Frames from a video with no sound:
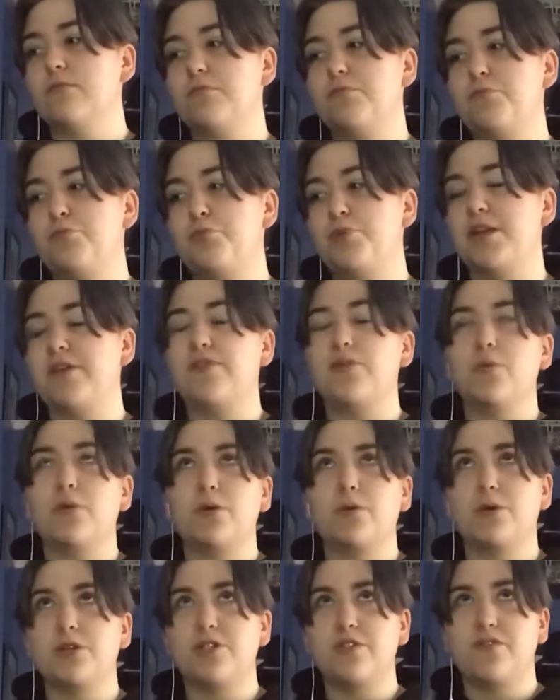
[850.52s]
But if you
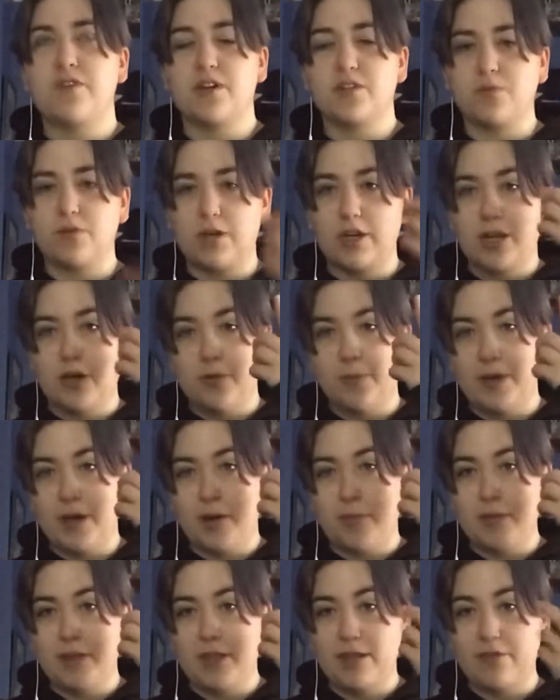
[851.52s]
want to watch the first one, it'll be
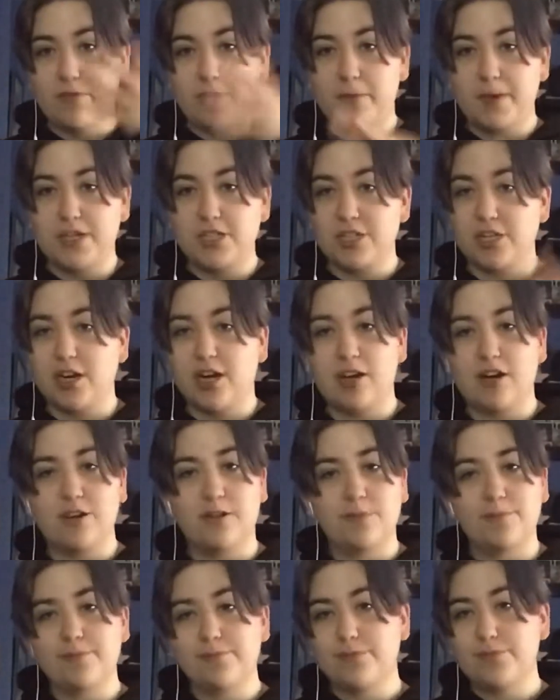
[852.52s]
up in the information card.
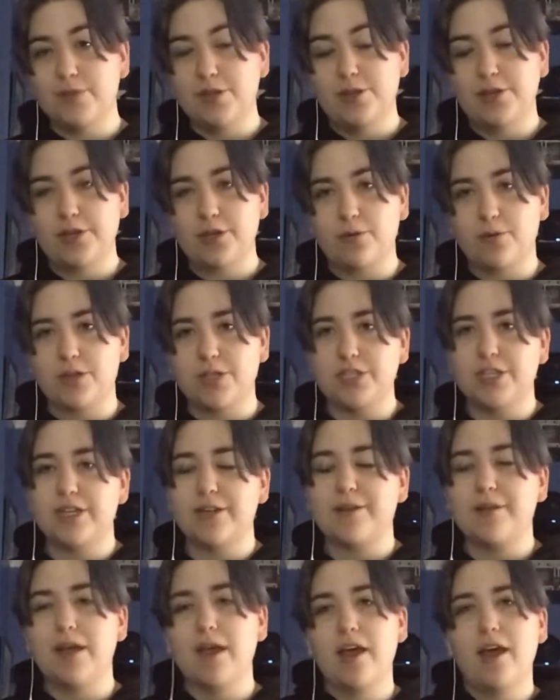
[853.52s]
You can watch
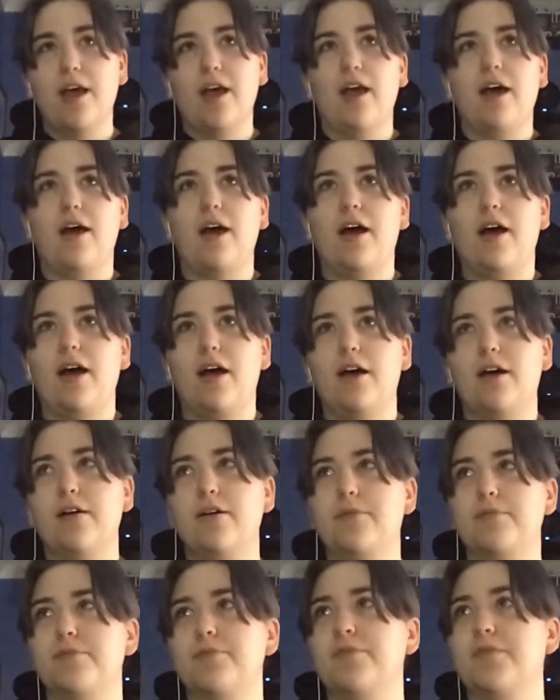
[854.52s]
it.
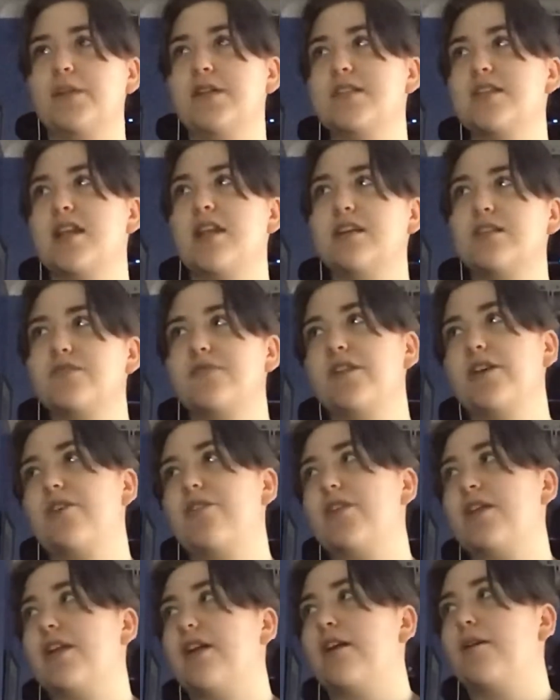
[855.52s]
It's the last video
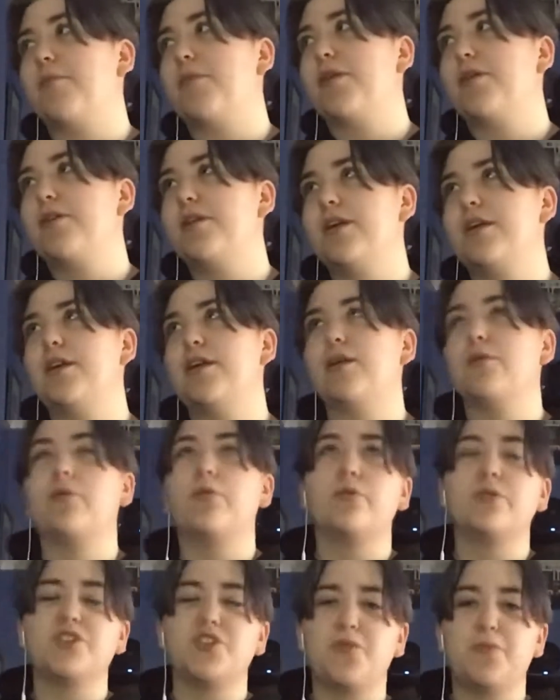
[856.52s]
that I uploaded. It will
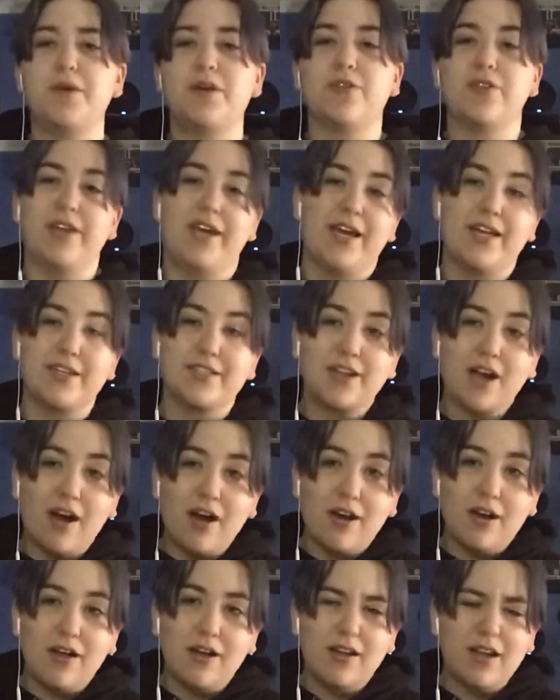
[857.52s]
also be on the
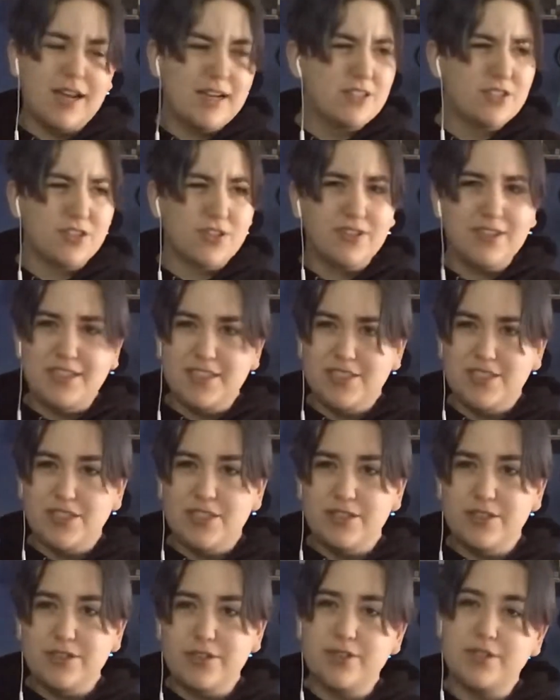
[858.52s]
end screen
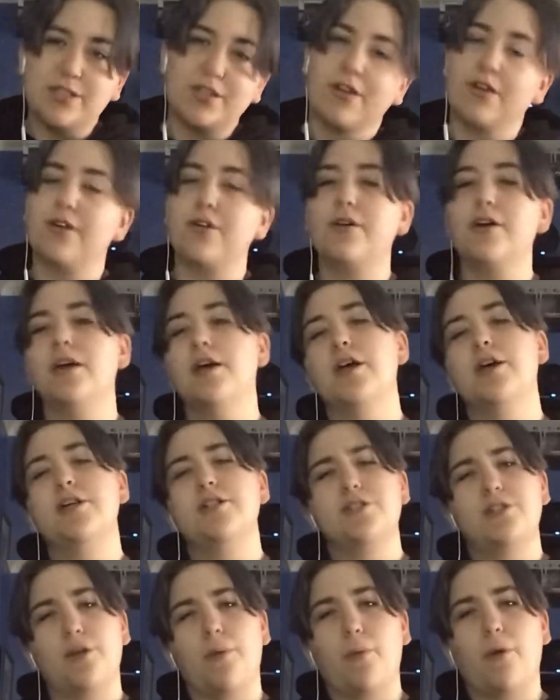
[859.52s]
too, so
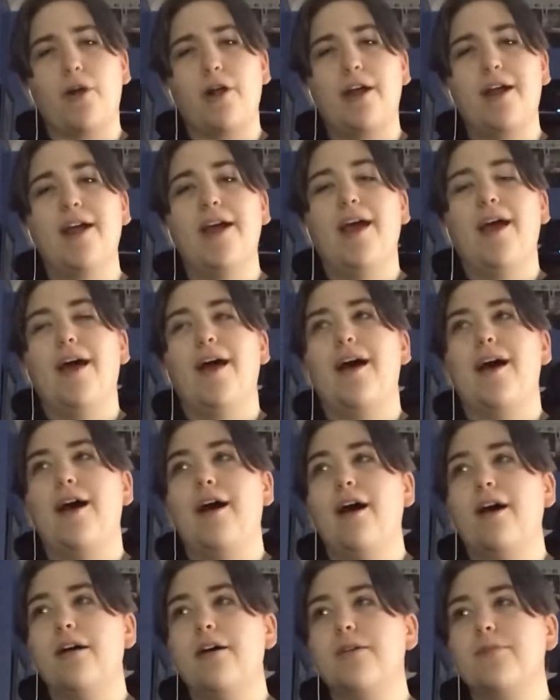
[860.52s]
don't worry.
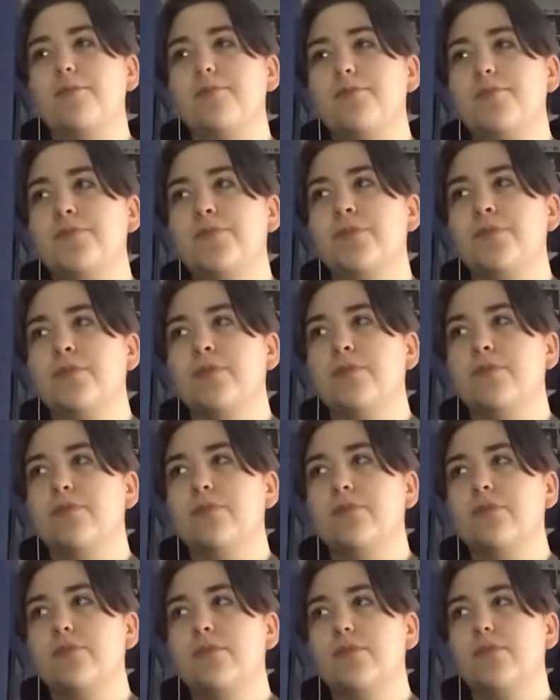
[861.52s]

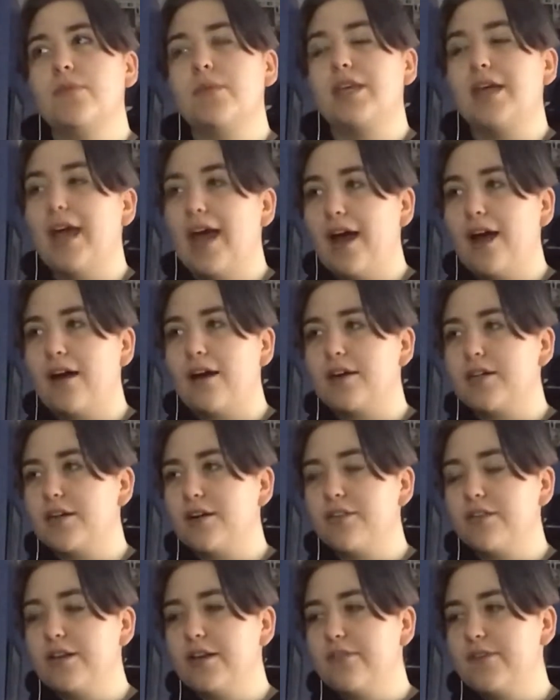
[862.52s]
Yeah, I
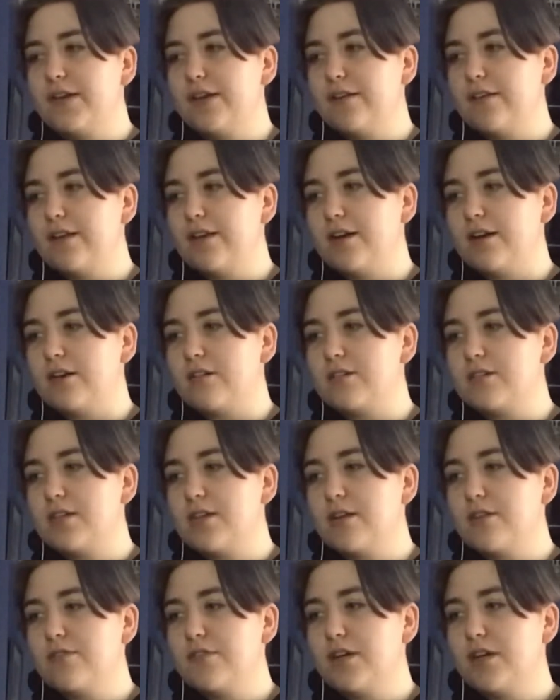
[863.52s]
can't think of anything else
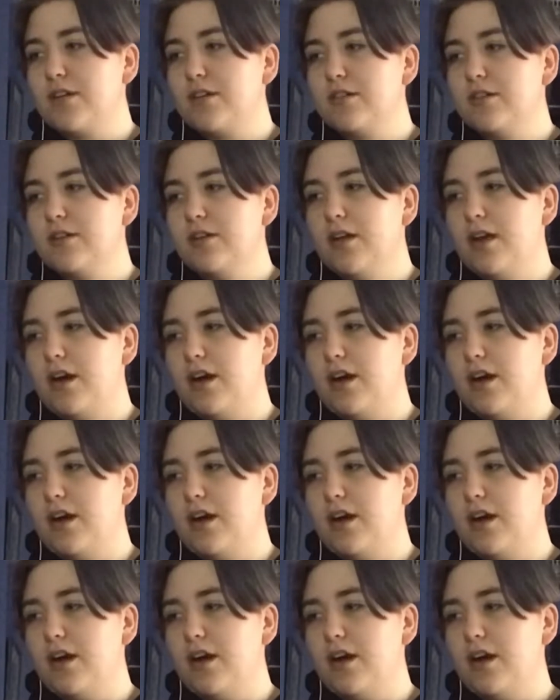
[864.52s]
that I've done.